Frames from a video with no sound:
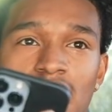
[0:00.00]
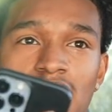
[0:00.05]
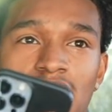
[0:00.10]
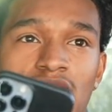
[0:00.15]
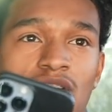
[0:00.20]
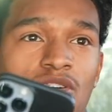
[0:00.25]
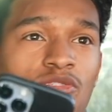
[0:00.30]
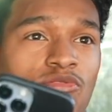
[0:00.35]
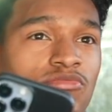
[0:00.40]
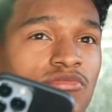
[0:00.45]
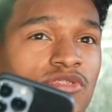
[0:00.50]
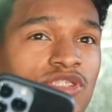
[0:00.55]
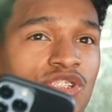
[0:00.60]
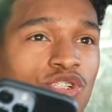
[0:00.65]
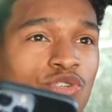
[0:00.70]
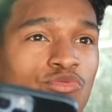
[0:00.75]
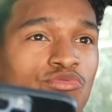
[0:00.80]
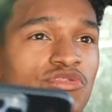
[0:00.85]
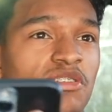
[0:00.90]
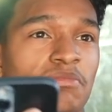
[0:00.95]
need to go
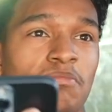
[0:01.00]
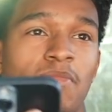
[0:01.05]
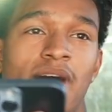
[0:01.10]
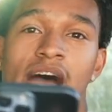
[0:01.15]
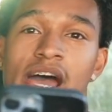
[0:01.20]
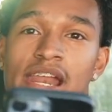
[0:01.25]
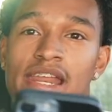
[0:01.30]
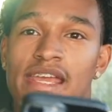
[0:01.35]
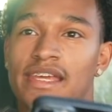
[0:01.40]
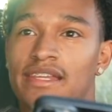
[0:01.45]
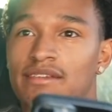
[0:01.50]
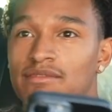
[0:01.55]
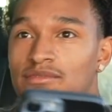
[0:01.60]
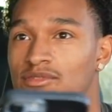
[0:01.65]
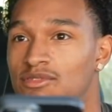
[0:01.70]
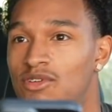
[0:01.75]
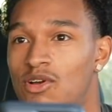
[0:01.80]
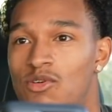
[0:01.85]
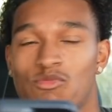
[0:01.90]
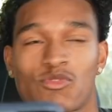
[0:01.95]
shoot somebody and
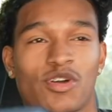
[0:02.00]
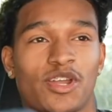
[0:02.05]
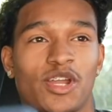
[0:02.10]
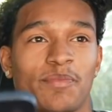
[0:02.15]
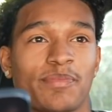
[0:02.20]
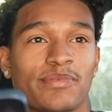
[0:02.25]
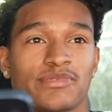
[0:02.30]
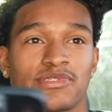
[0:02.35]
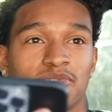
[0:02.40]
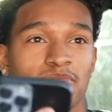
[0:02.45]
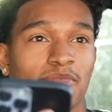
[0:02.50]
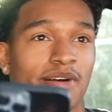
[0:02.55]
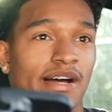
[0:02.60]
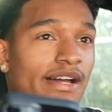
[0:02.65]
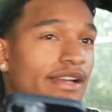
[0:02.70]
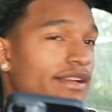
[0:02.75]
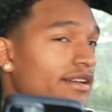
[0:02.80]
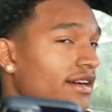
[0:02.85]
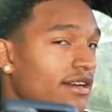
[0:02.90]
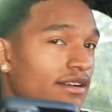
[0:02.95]
go run up on
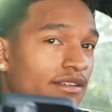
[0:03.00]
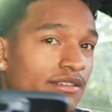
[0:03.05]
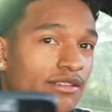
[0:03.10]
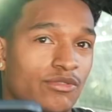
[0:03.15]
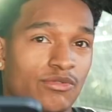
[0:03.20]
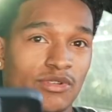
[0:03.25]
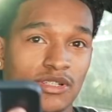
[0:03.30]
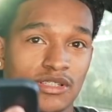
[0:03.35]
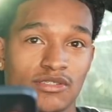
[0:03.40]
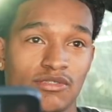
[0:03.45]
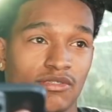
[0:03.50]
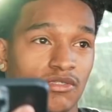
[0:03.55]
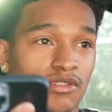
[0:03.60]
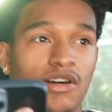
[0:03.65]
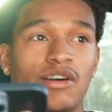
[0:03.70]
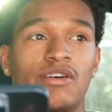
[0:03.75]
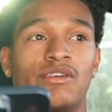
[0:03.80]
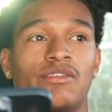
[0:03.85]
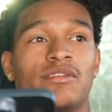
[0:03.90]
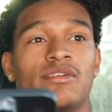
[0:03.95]
somebody. I don't know what's going
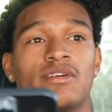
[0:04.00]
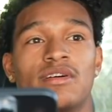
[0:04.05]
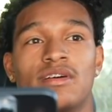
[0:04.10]
on.